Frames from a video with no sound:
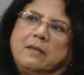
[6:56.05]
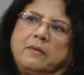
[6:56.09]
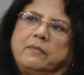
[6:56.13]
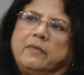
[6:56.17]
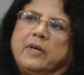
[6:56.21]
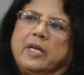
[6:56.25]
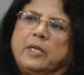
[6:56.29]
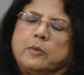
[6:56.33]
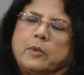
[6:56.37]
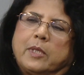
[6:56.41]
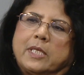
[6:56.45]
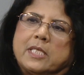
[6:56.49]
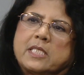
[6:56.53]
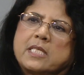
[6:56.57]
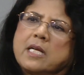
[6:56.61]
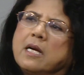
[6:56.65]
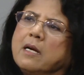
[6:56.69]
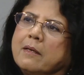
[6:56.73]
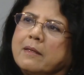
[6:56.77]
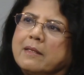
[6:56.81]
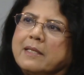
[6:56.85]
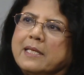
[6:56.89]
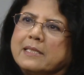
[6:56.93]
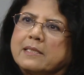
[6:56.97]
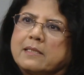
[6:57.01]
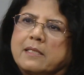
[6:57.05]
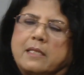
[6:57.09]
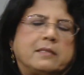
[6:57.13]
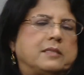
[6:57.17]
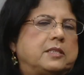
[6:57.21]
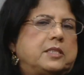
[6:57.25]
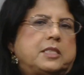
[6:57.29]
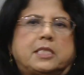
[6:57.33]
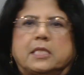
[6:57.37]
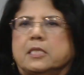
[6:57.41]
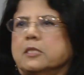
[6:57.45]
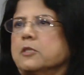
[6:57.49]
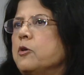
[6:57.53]
where do I start? And they
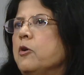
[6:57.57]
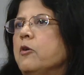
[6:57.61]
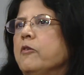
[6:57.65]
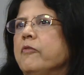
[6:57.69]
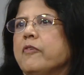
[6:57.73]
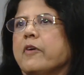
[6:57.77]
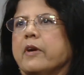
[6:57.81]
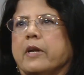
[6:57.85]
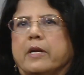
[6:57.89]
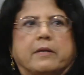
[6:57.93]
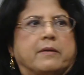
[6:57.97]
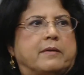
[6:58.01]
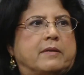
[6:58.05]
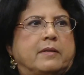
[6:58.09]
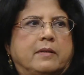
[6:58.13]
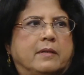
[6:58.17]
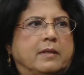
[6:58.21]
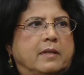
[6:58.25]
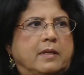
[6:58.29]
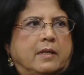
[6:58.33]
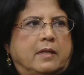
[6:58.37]
said, just go for it.